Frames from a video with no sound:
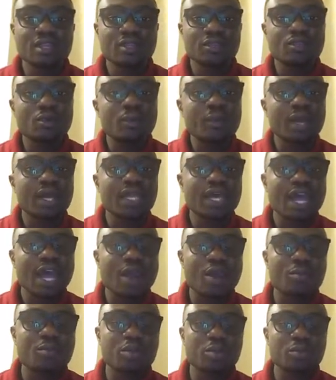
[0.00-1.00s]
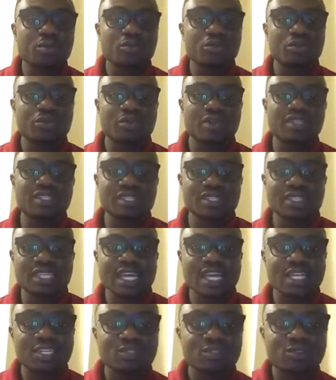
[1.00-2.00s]
No matter how people
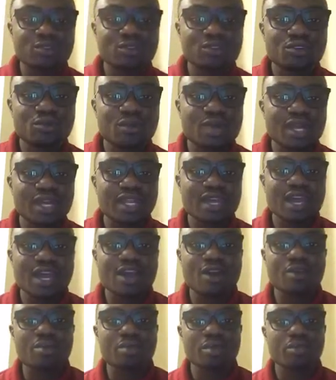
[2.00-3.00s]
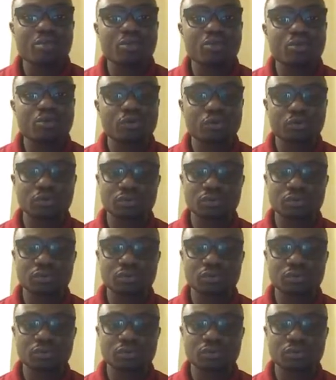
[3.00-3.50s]
criticize you, no matter how people